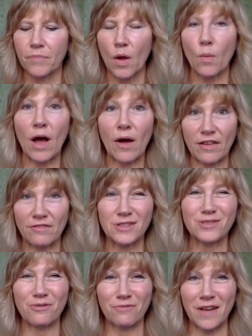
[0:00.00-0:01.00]
Wow, I feel
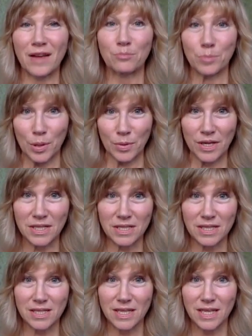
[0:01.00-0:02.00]
so fat and
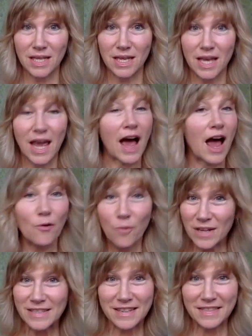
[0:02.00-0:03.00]
bloated. I
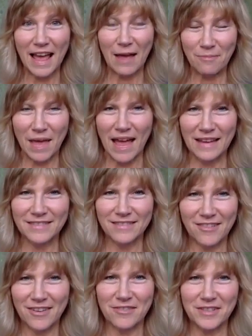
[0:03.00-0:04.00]
wasn't that bad,
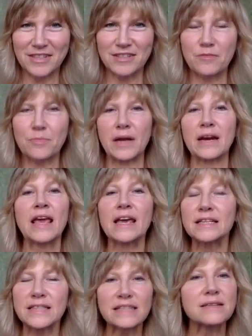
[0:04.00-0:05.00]
obviously, but
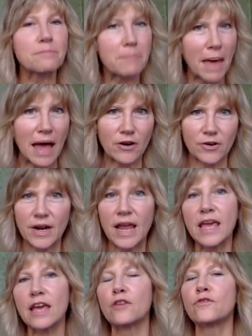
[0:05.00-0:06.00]
it doesn't matter.
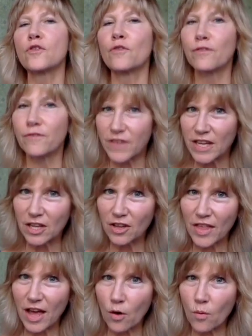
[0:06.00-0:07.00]
If you feel
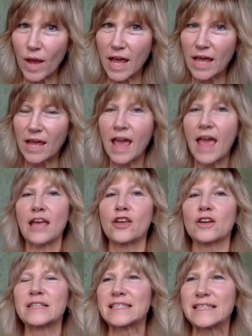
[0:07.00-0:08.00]
that way,
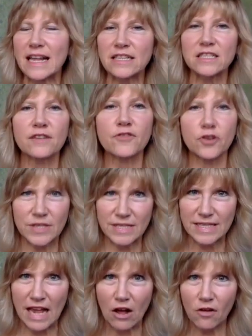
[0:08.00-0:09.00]
your sense of
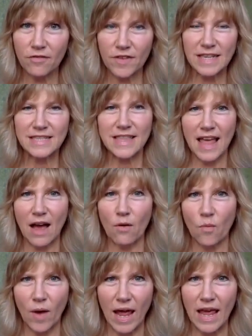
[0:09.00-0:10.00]
yourself is
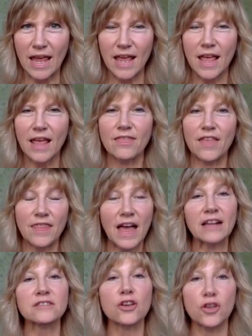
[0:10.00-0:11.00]
that way, then
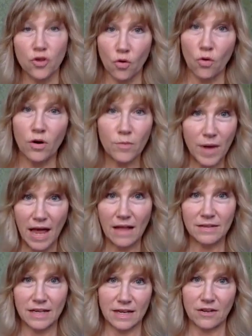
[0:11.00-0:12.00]
that's your
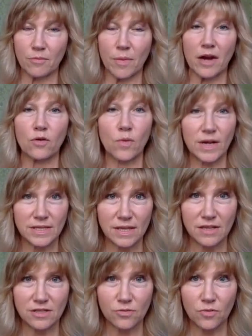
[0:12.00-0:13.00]
reality, no matter what
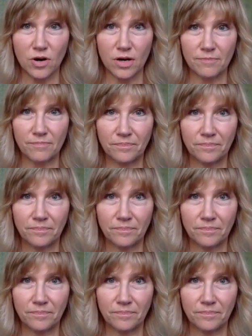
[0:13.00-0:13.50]
size you are.